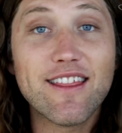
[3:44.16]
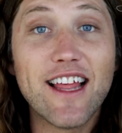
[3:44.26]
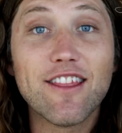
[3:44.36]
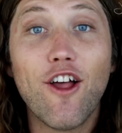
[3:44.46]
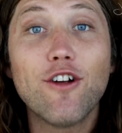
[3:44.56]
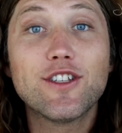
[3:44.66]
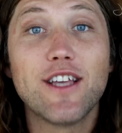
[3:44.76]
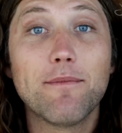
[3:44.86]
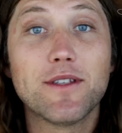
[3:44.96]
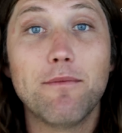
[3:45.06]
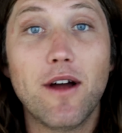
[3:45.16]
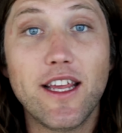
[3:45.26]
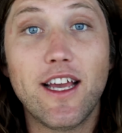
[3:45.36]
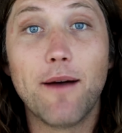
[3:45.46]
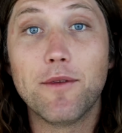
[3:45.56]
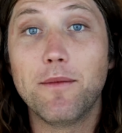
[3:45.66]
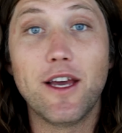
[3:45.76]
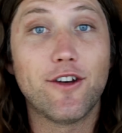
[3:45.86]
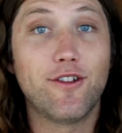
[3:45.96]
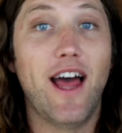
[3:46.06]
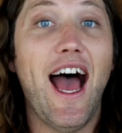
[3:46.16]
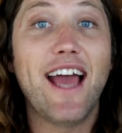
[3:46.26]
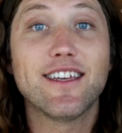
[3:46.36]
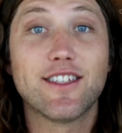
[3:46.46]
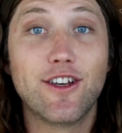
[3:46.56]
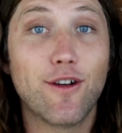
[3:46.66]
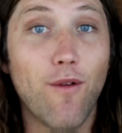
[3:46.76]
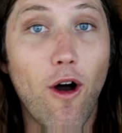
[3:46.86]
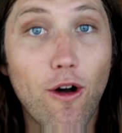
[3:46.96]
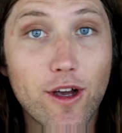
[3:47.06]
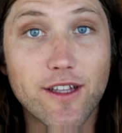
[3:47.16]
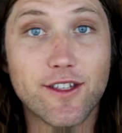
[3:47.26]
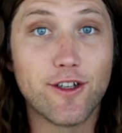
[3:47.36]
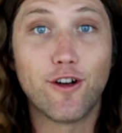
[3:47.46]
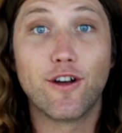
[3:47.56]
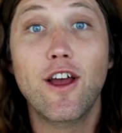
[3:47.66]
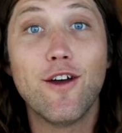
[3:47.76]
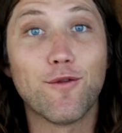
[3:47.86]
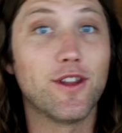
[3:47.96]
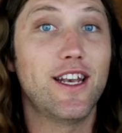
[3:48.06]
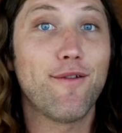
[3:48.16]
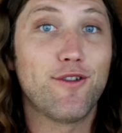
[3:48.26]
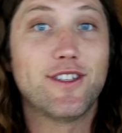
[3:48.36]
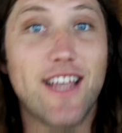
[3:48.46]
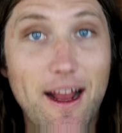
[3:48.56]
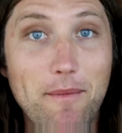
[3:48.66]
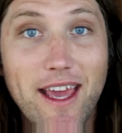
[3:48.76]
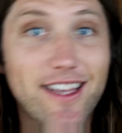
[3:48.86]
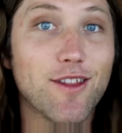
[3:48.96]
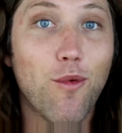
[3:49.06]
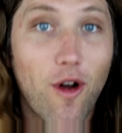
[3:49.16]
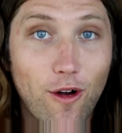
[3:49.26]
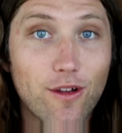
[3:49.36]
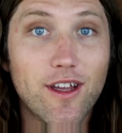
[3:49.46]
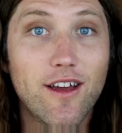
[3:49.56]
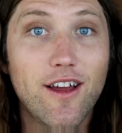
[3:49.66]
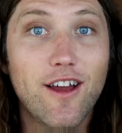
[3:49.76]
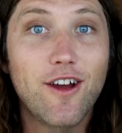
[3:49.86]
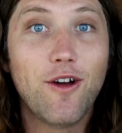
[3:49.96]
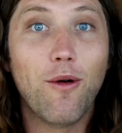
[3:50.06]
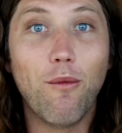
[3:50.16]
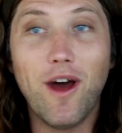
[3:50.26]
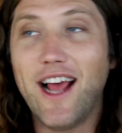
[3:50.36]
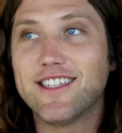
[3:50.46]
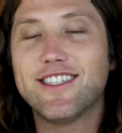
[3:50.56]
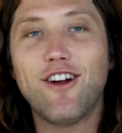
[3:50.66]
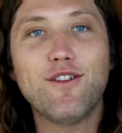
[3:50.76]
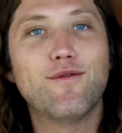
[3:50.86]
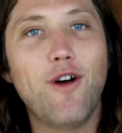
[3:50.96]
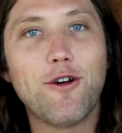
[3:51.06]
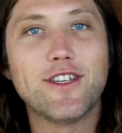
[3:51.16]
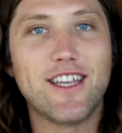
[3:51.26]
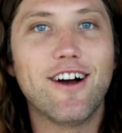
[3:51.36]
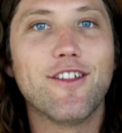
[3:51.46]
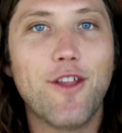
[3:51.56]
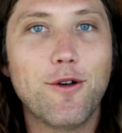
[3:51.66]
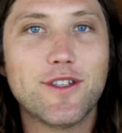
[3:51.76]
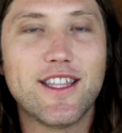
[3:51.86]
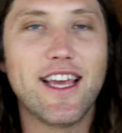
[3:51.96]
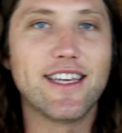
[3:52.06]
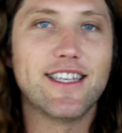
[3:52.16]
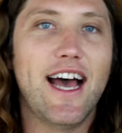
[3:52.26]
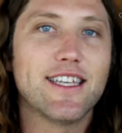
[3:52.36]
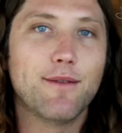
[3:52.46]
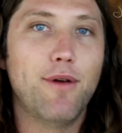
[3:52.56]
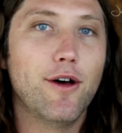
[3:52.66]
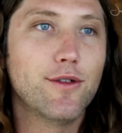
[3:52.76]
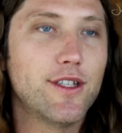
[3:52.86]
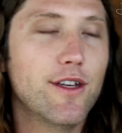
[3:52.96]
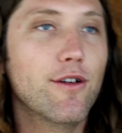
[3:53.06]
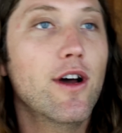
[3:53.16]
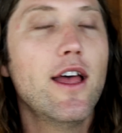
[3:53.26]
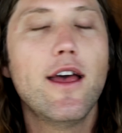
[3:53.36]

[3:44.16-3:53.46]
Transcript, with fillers: that large sums of money come to me under the highest good of all concern for the difference that I make in the world. When I started focusing on those things as opposed to,